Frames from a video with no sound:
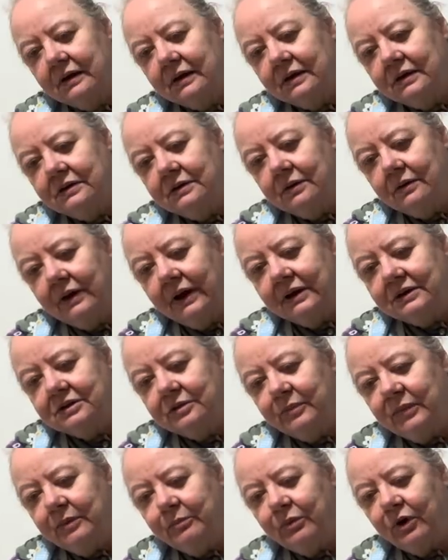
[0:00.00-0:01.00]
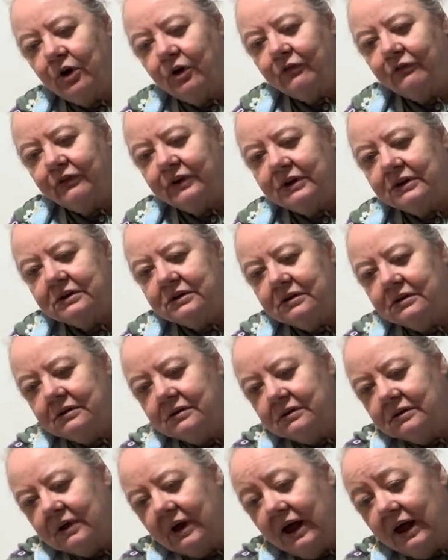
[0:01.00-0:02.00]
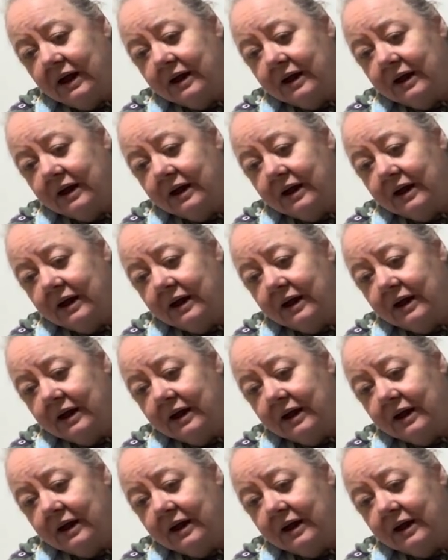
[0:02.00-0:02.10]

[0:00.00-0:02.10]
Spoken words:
You don't have to be perfect. I